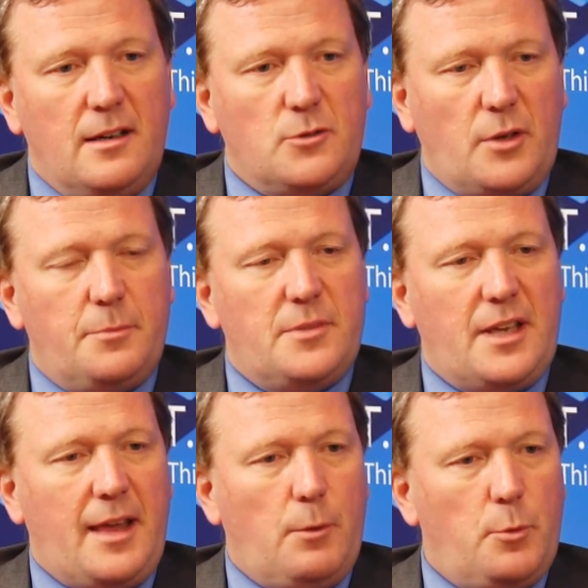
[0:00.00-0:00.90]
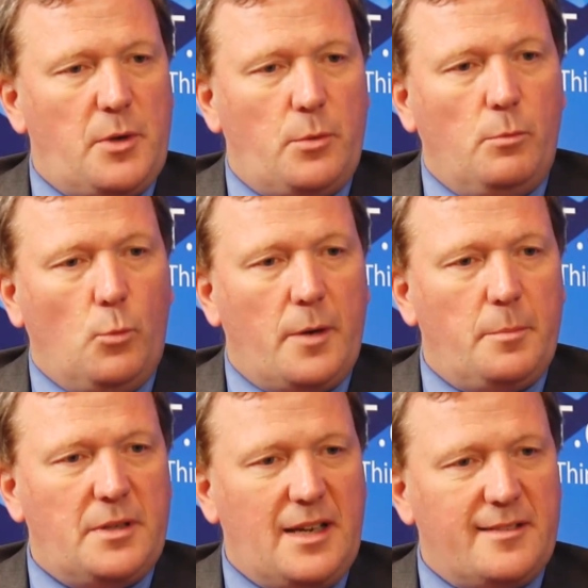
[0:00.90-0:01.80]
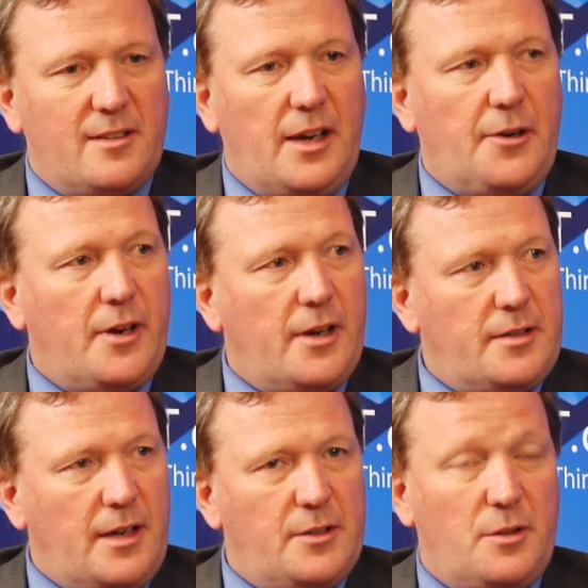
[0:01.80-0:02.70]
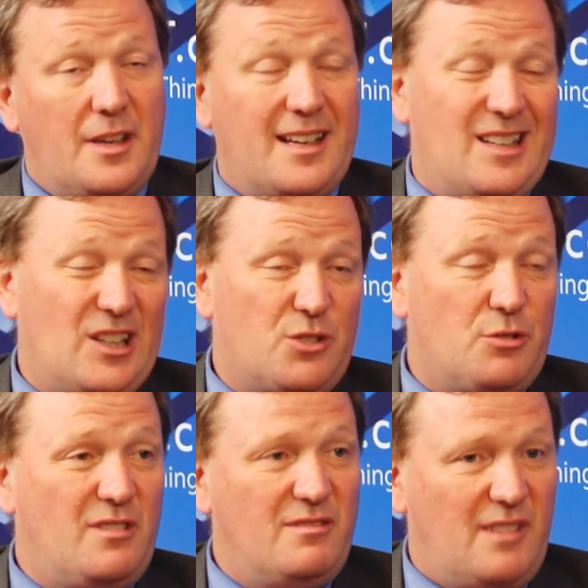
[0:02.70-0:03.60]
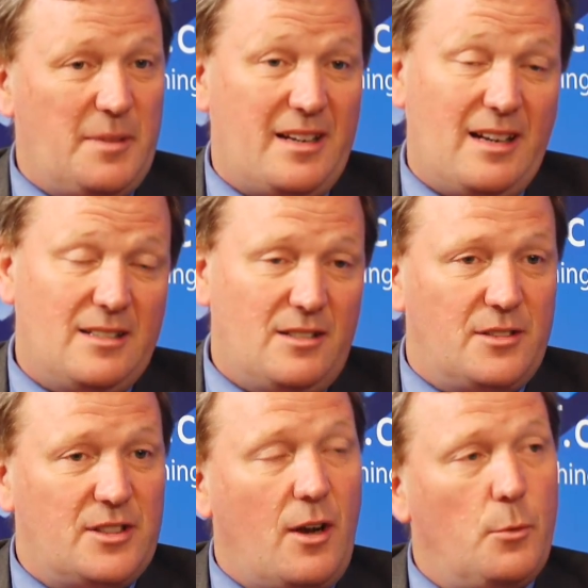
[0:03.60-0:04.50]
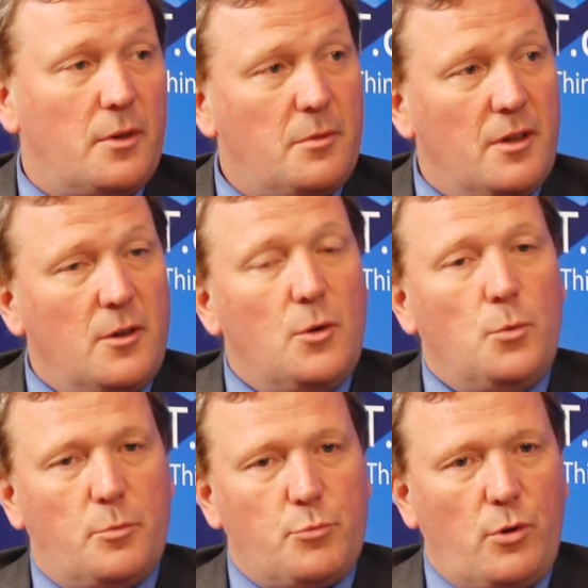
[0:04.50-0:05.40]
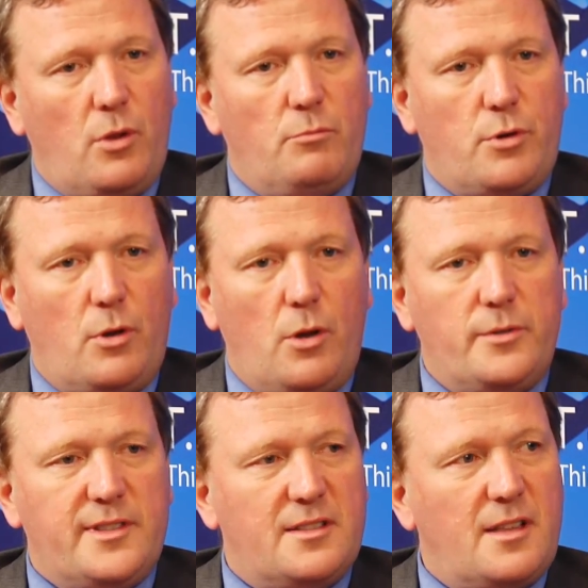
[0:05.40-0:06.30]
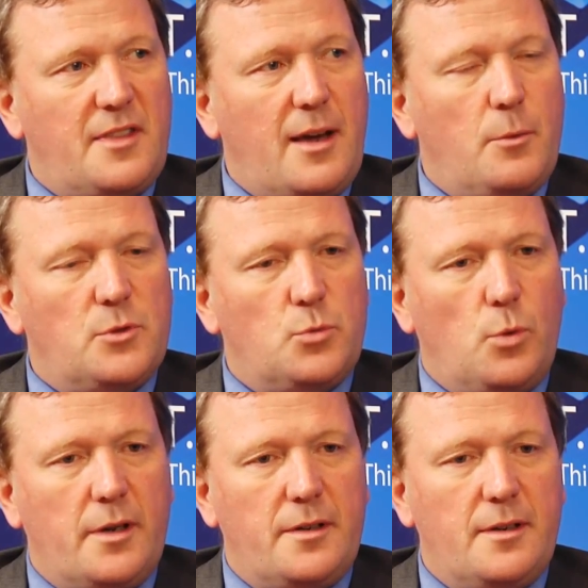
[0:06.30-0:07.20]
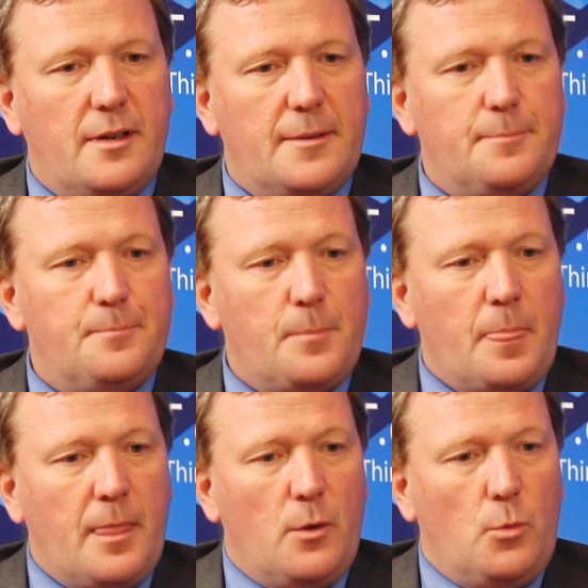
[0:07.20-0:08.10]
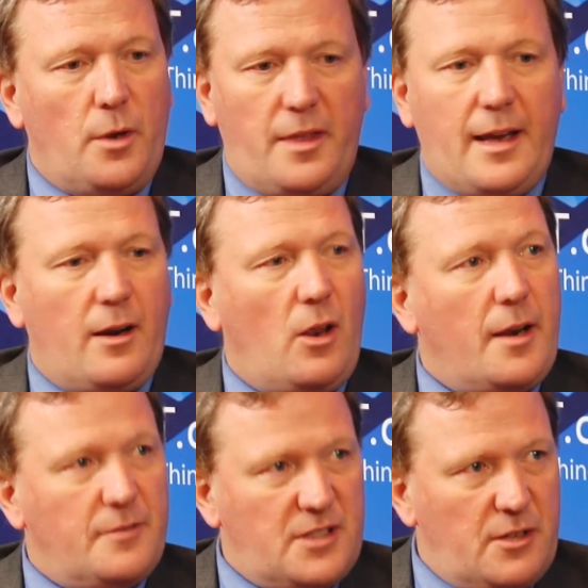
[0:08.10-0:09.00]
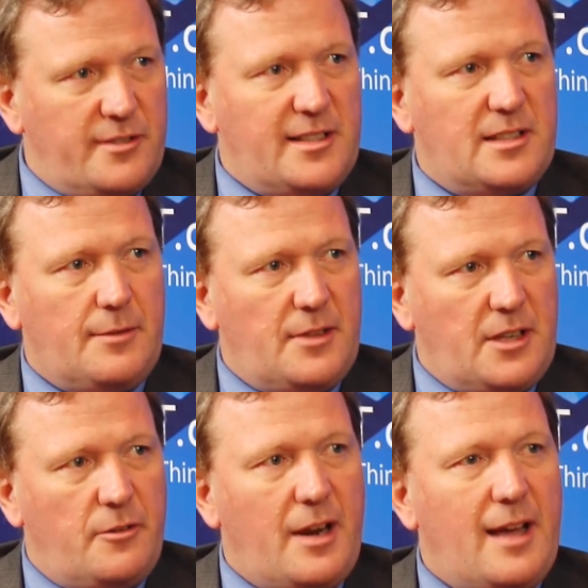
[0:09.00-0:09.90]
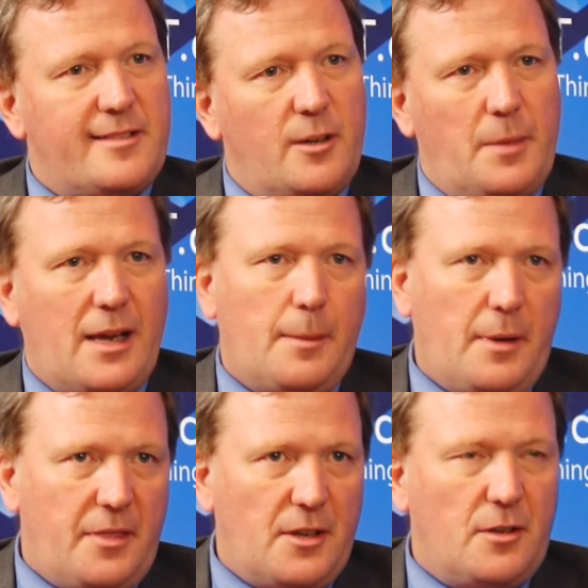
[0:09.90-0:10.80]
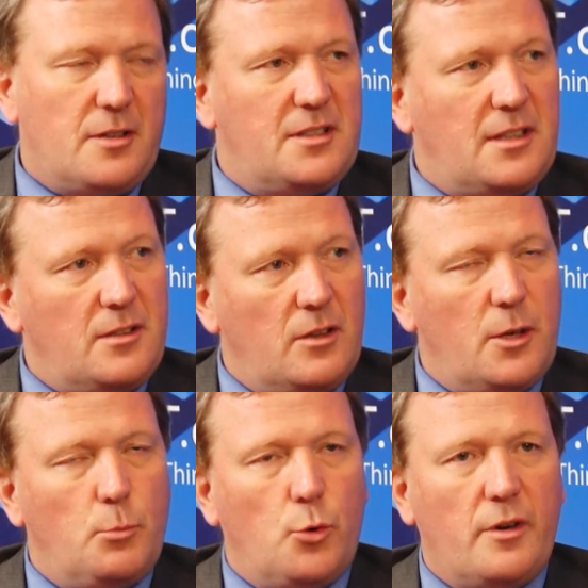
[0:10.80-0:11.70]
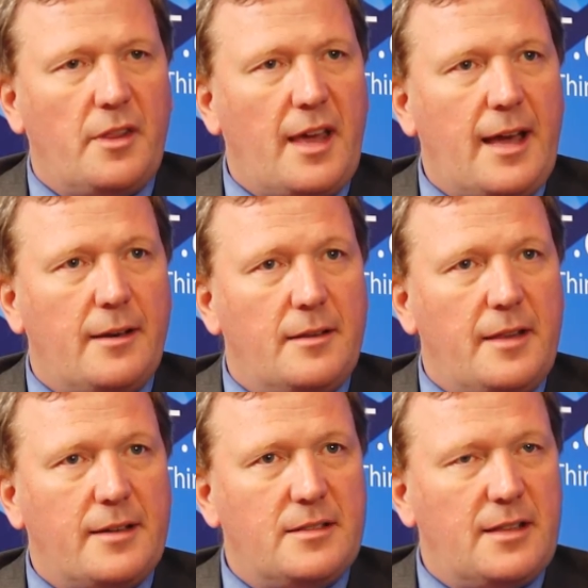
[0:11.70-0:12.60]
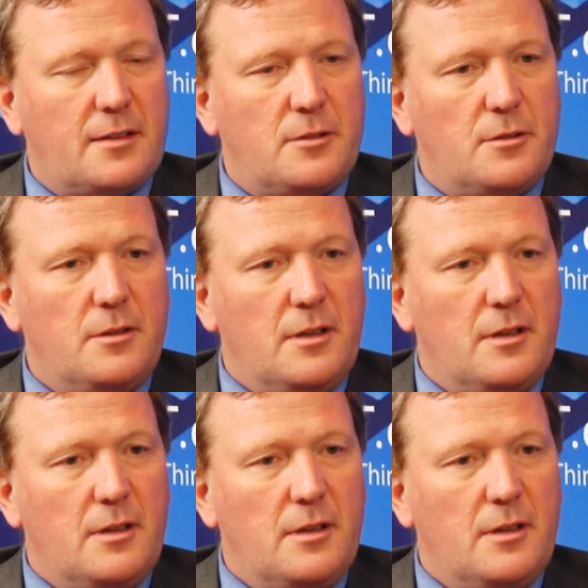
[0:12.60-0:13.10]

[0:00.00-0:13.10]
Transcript: So I'd say that would be one potential area. I do think industrial, as you saw with Prologis, that was one where they had a lot of synergies given the international makeup. I think you could see a little more of that in that sector.